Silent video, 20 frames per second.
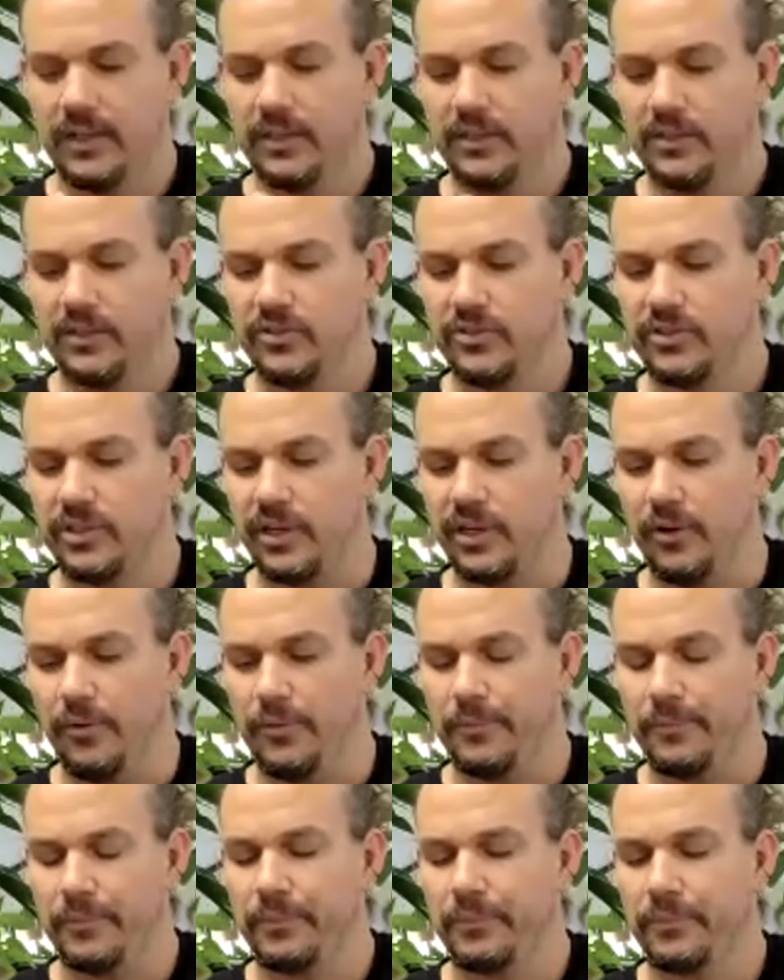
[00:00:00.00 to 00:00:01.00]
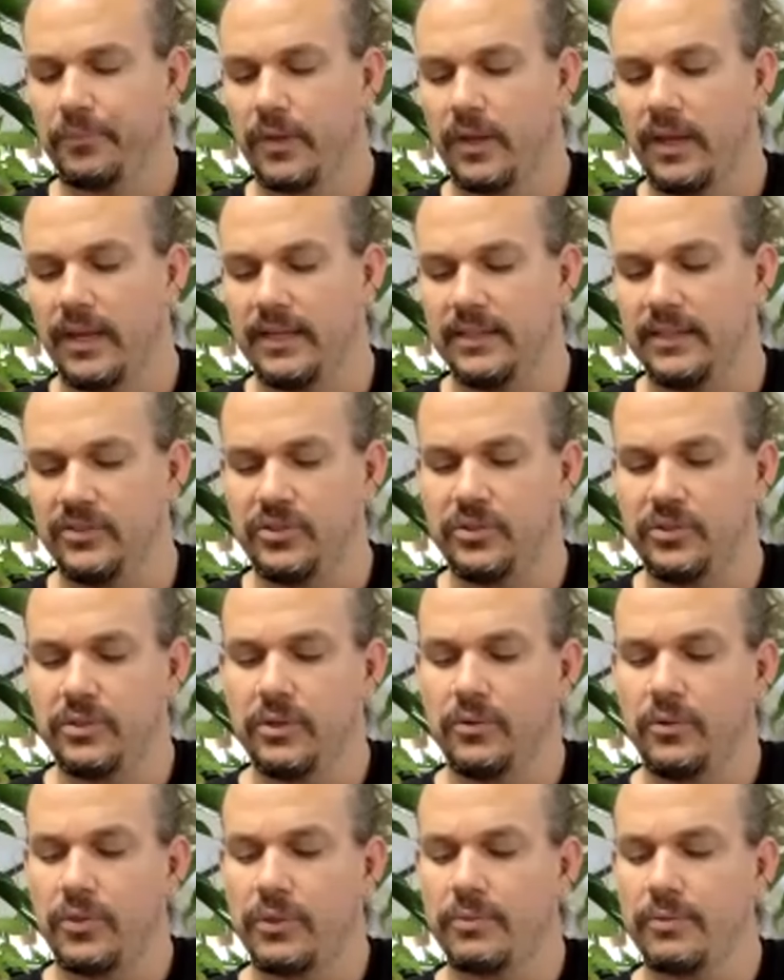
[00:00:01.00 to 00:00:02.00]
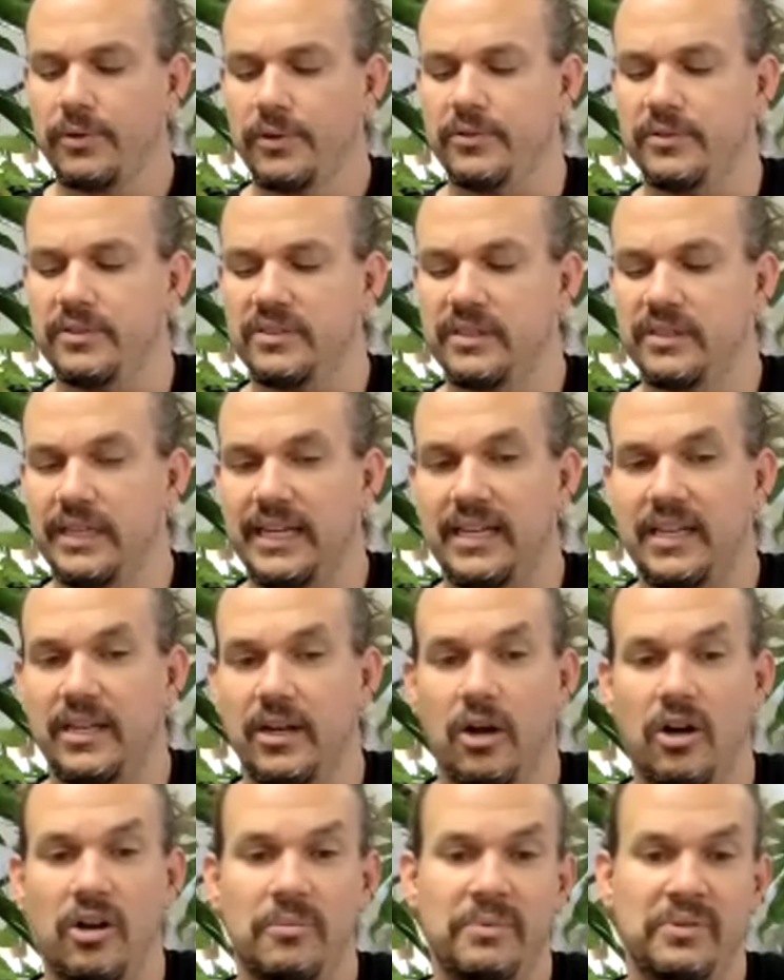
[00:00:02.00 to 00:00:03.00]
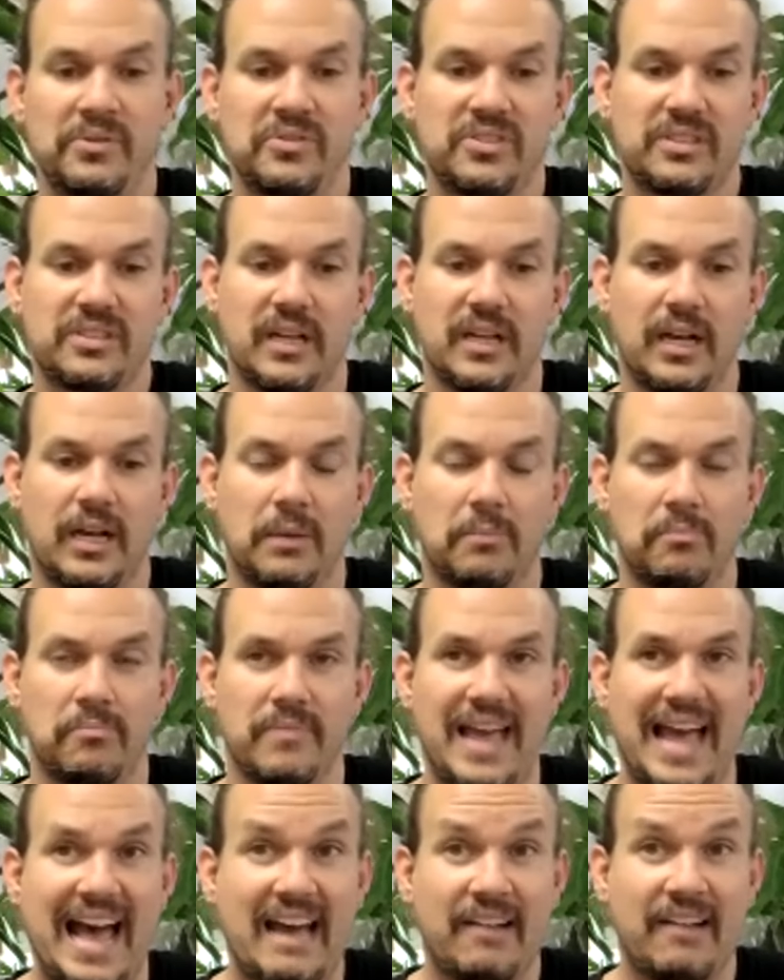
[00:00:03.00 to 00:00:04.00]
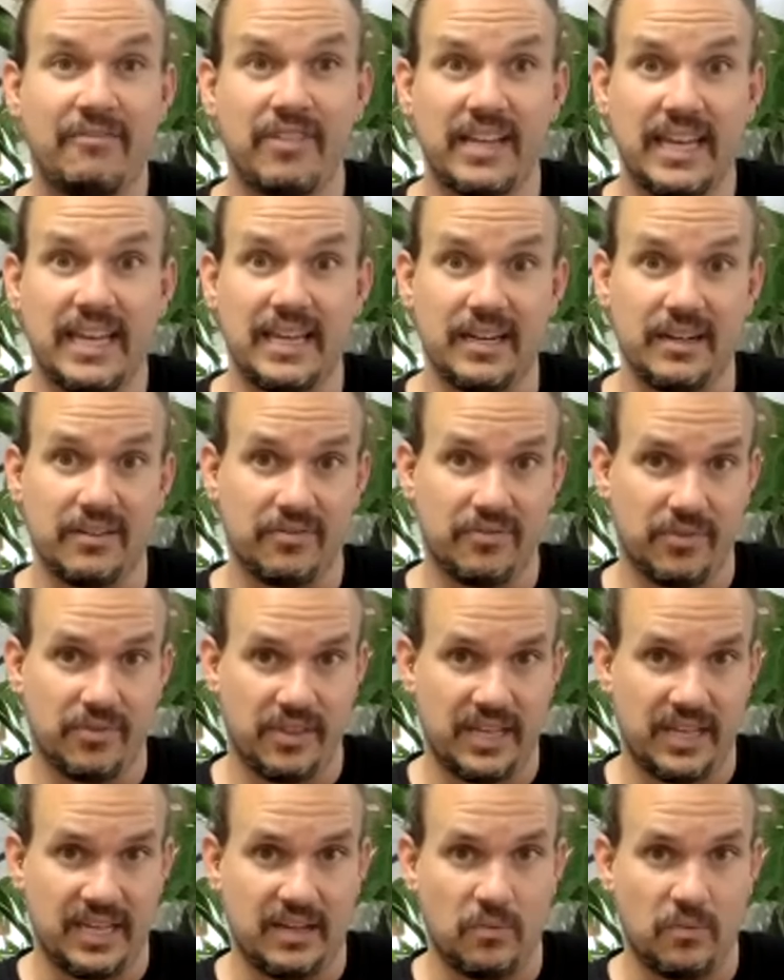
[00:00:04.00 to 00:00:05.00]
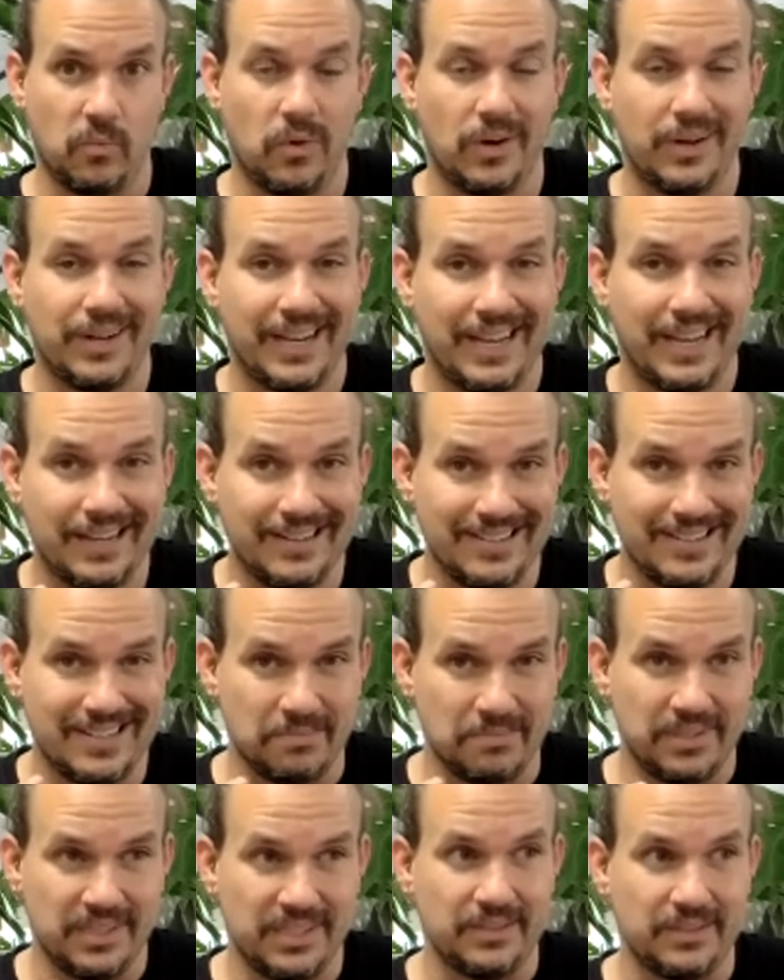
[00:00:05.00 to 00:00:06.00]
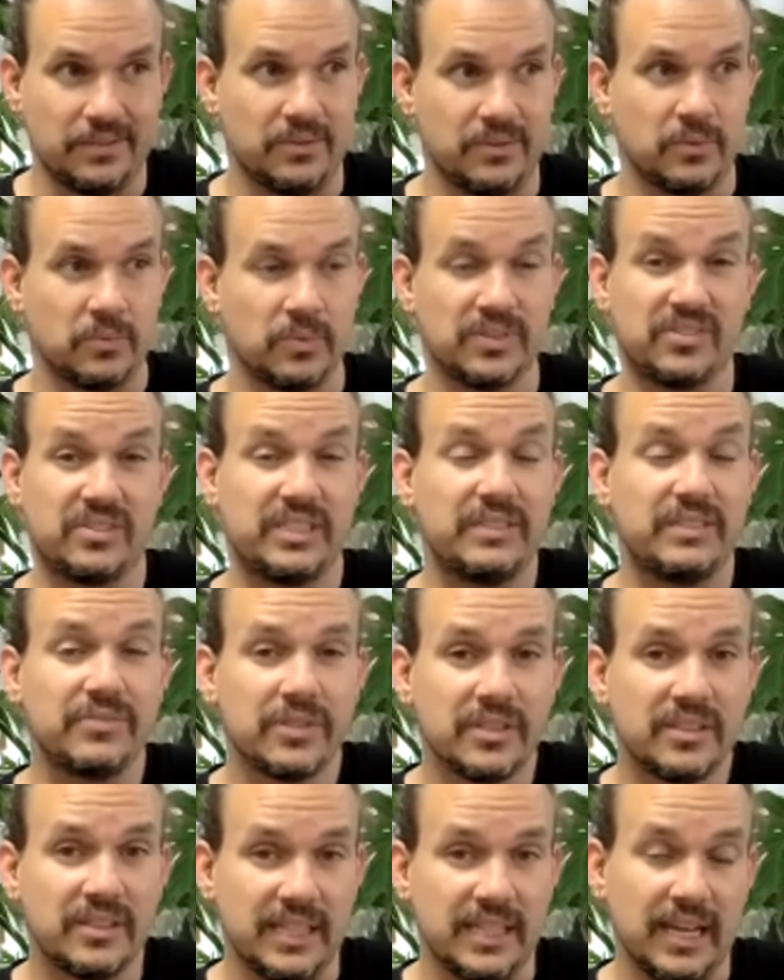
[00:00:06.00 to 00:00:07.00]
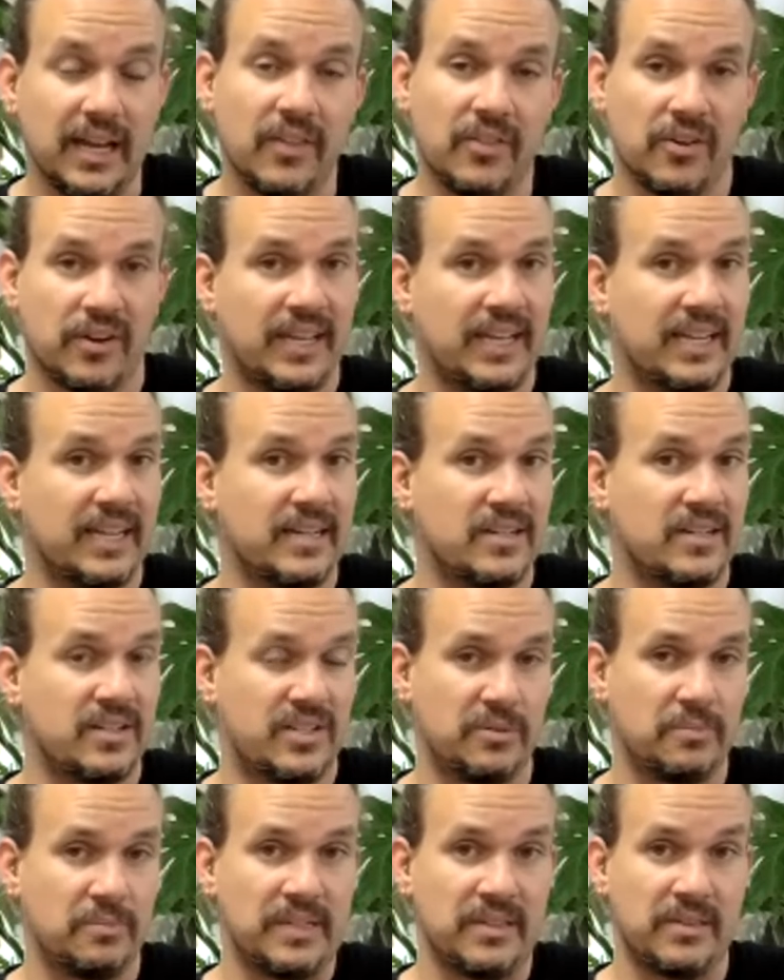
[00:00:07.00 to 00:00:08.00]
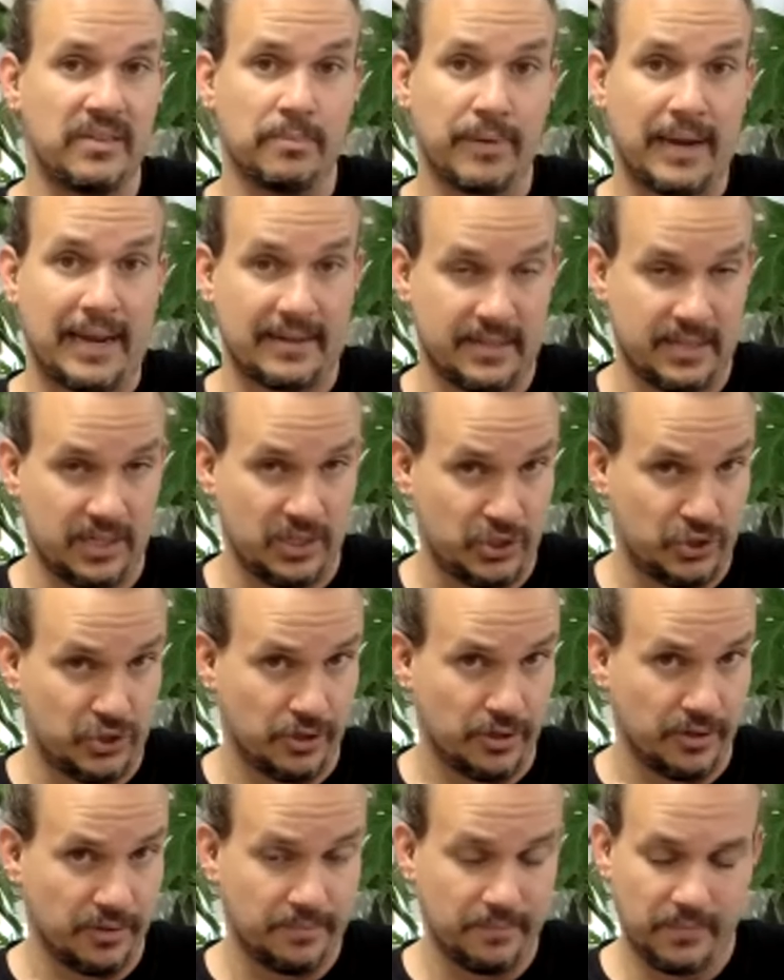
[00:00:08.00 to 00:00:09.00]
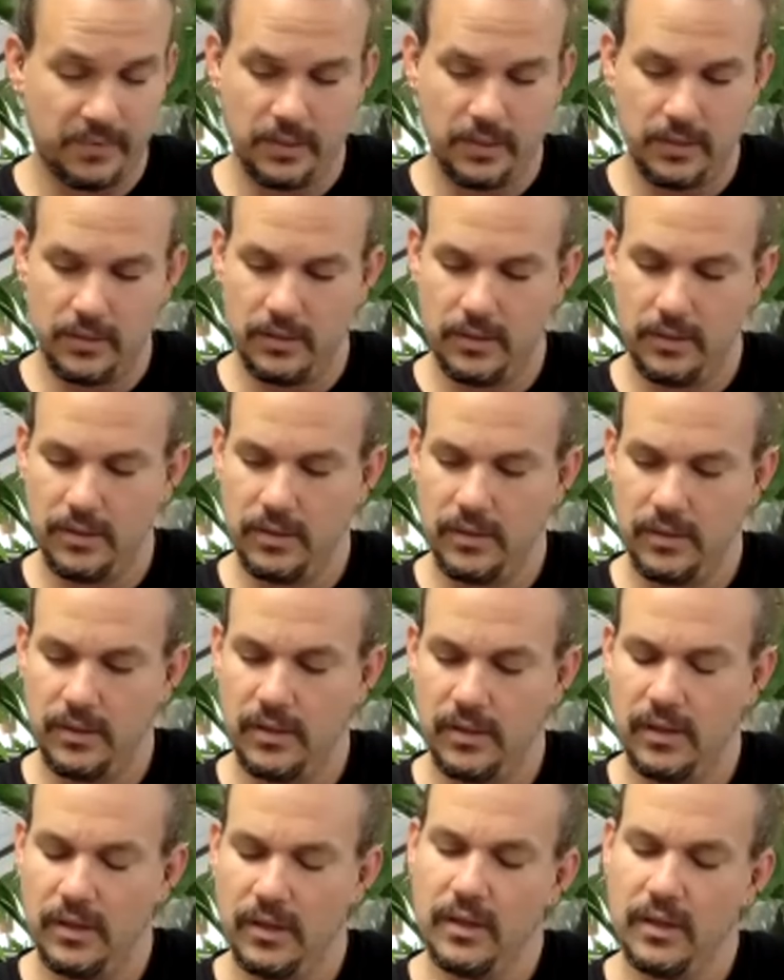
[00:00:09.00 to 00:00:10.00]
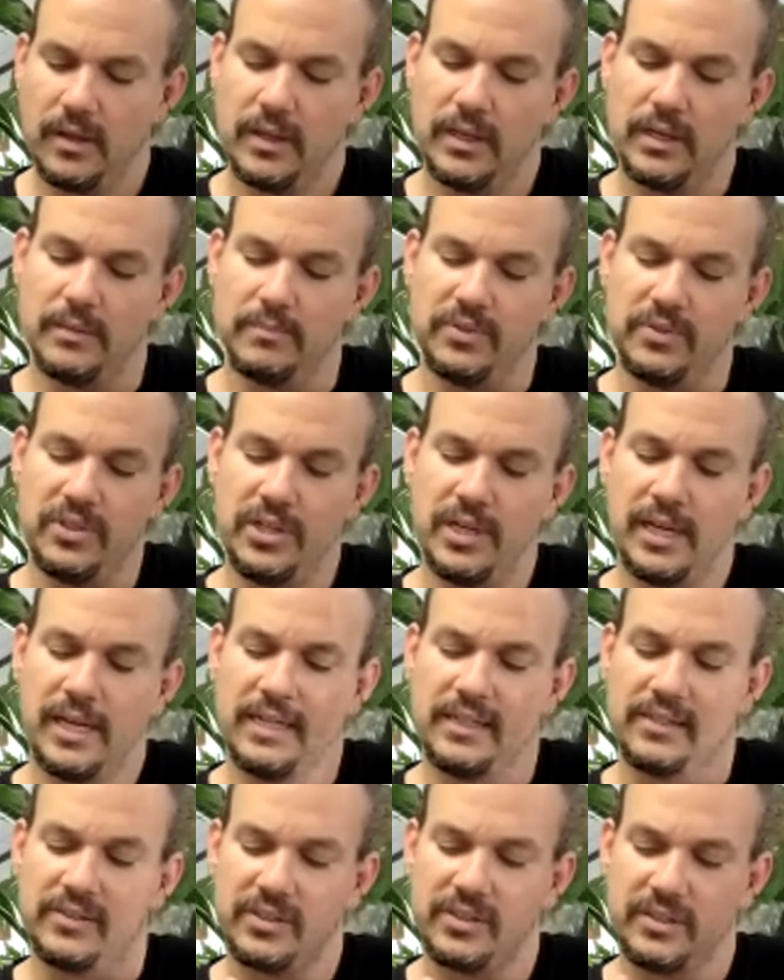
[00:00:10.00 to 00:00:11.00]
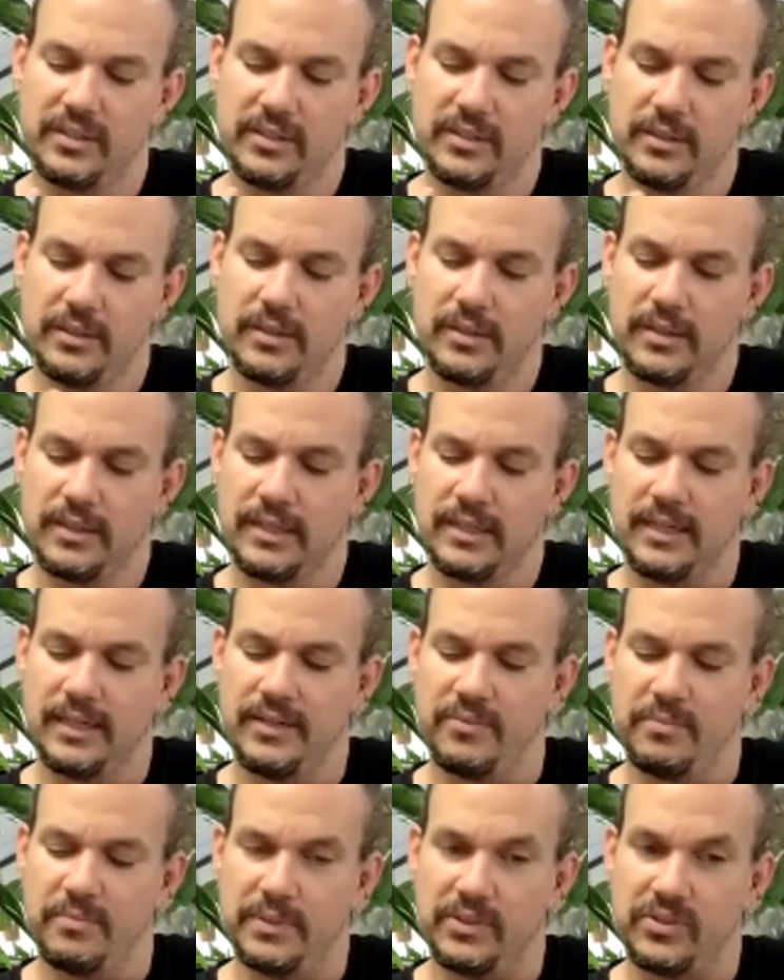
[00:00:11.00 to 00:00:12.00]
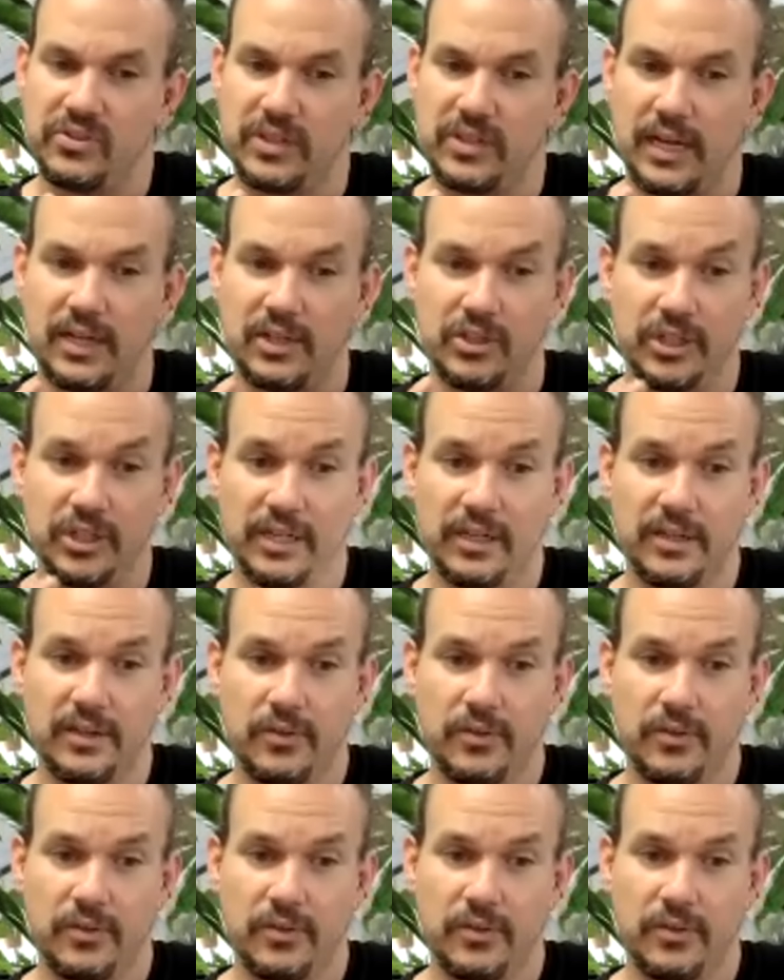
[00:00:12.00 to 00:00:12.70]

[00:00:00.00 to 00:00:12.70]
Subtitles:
So as you go through, it's like almost advocating for that one hand to be the receiver and the other hand to be the practitioner. I'm just kind of massaging